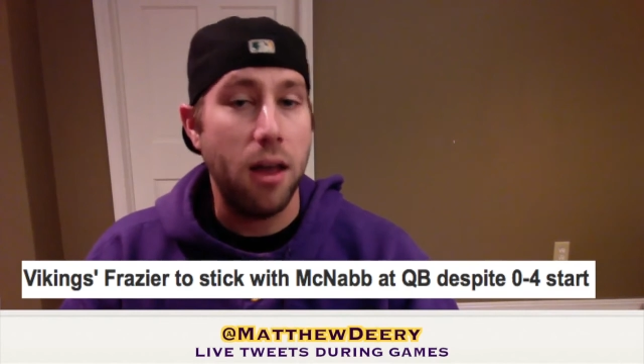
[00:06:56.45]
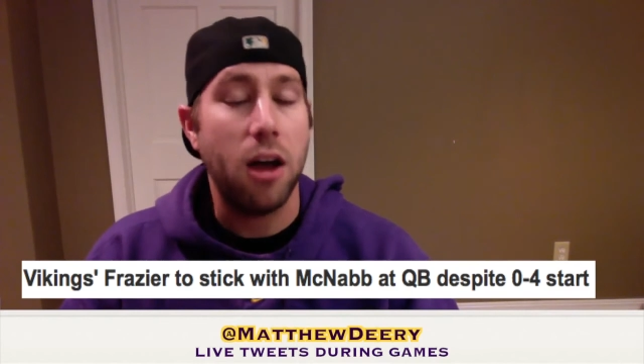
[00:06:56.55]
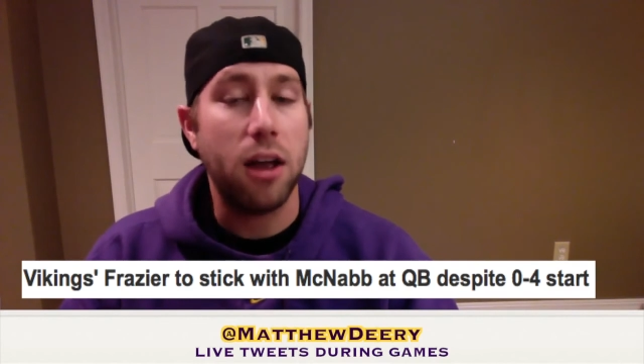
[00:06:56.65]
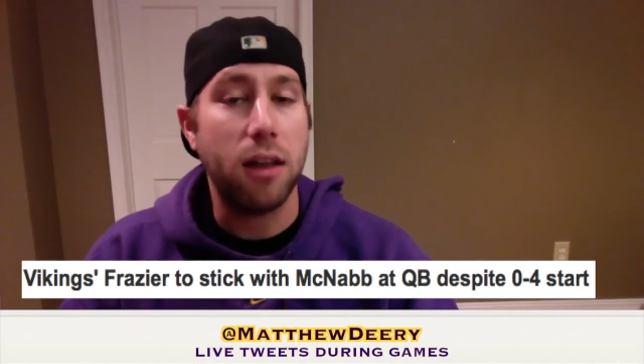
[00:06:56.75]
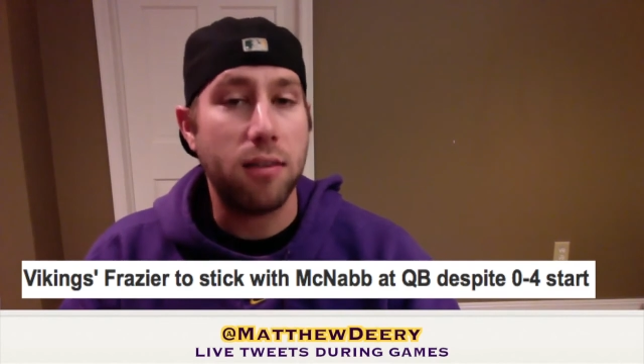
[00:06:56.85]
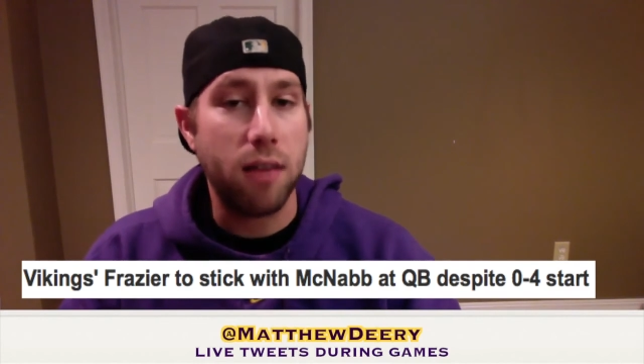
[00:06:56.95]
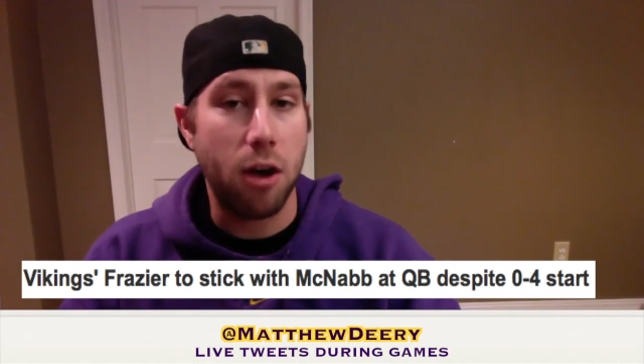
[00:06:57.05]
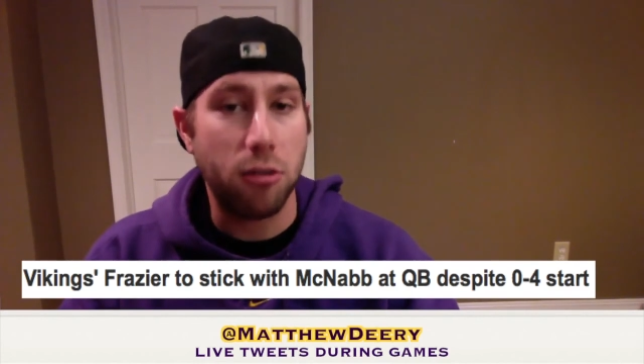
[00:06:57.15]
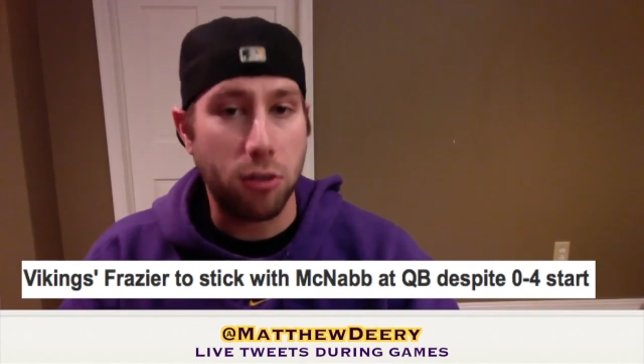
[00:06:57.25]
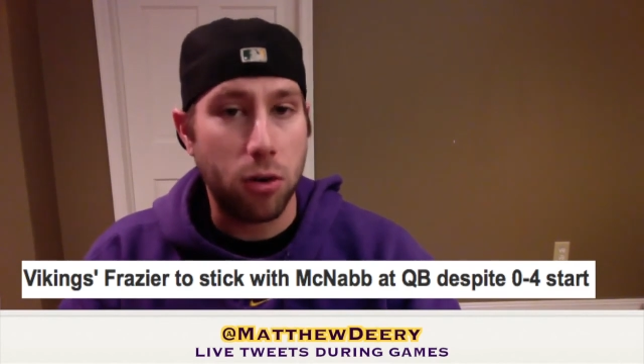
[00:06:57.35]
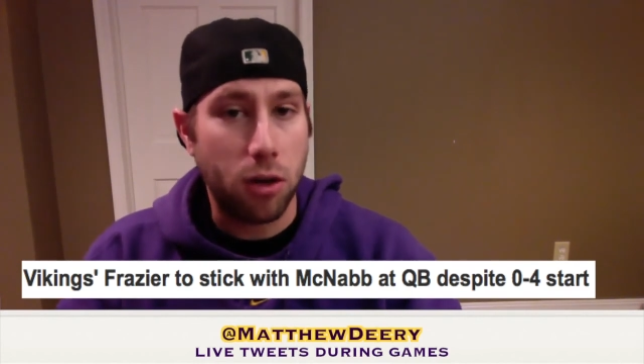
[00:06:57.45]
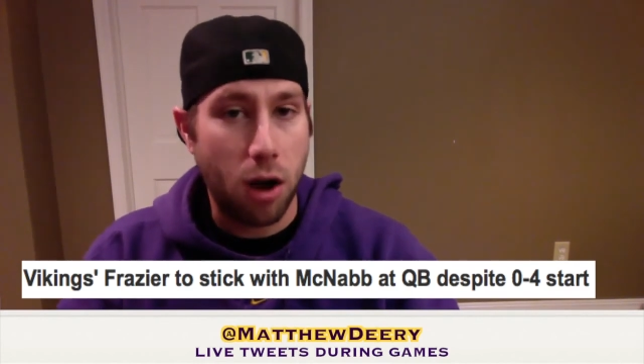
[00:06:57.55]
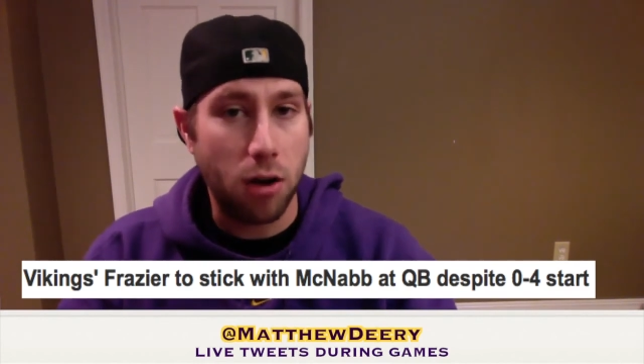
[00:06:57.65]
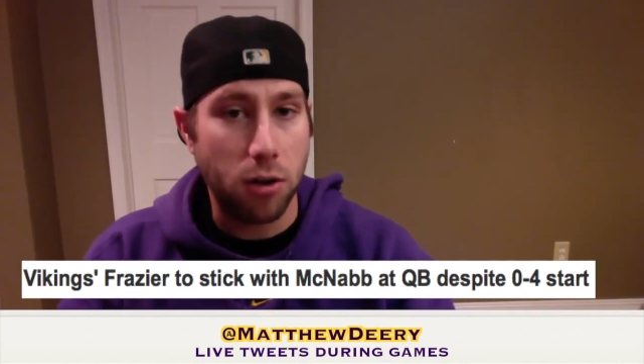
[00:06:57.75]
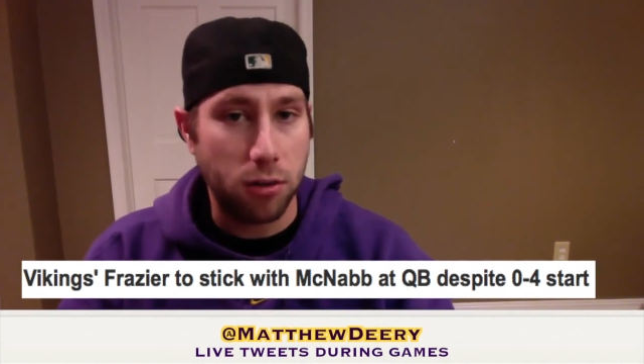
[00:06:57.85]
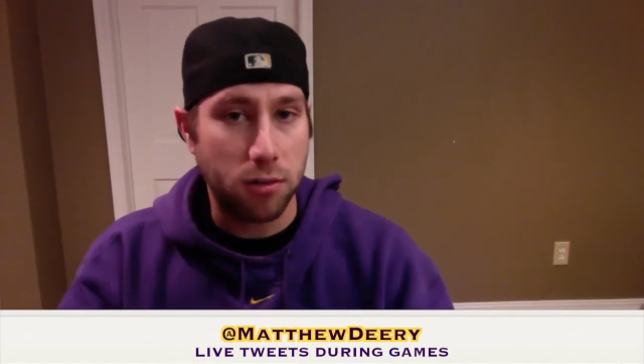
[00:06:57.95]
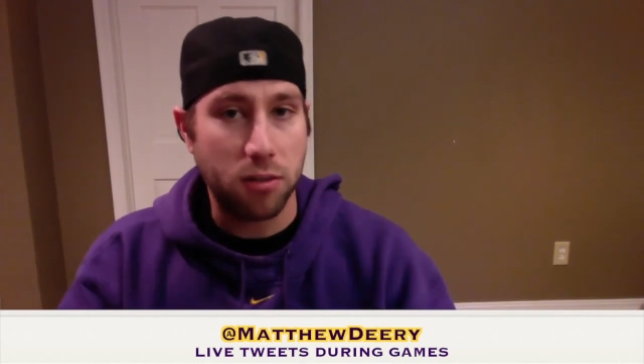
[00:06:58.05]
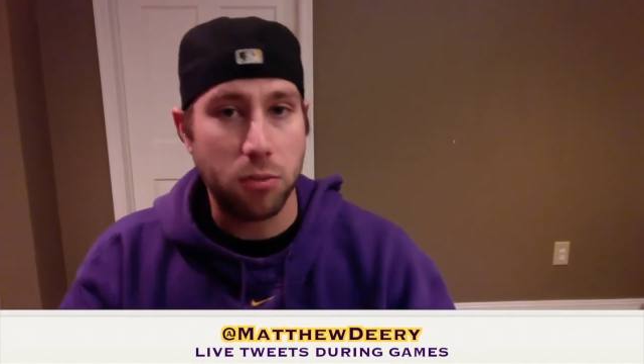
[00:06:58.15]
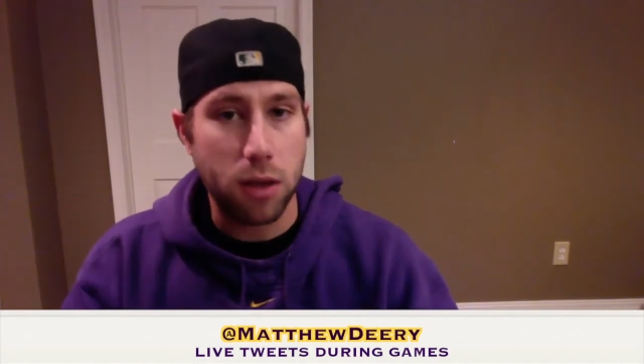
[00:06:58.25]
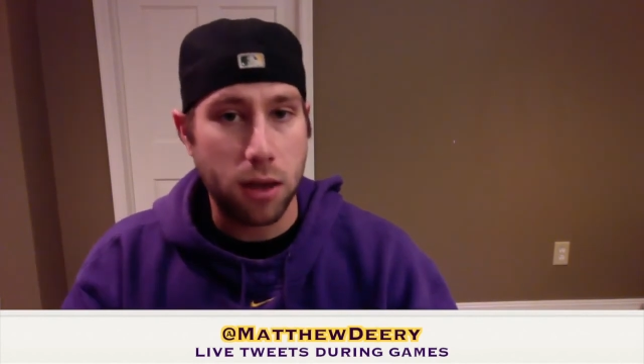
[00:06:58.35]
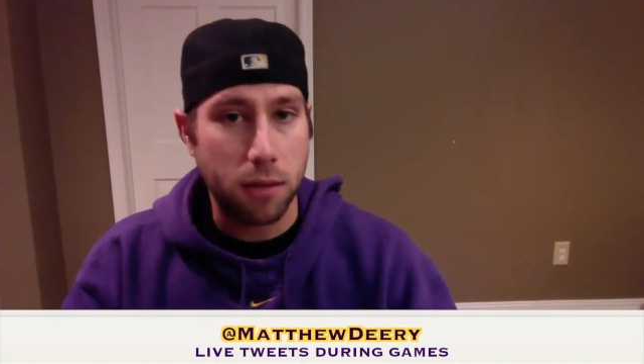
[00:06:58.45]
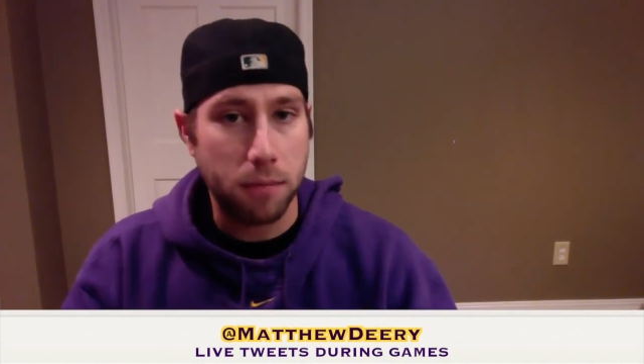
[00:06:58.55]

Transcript: against the Arizona Cardinals this week.